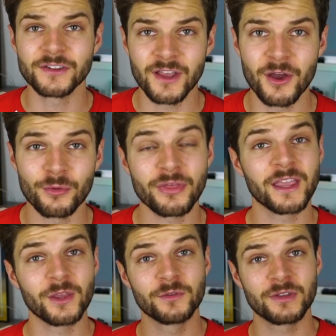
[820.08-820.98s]
So
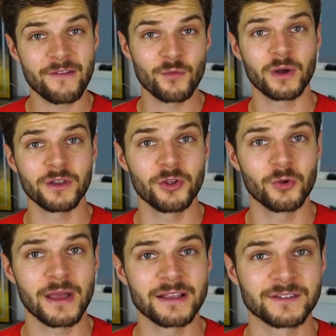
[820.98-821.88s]
thank you to everyone
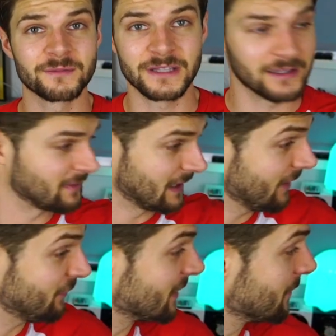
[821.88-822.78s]
who has
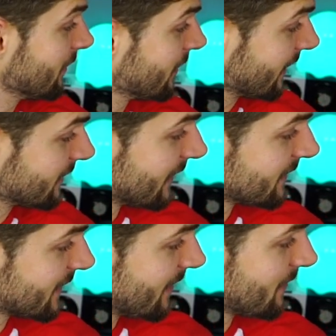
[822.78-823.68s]
gifted me things.
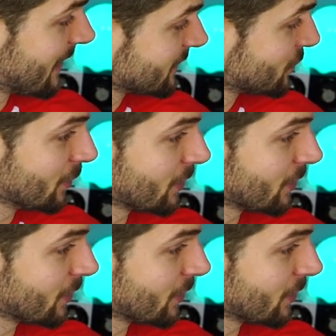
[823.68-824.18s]
That's super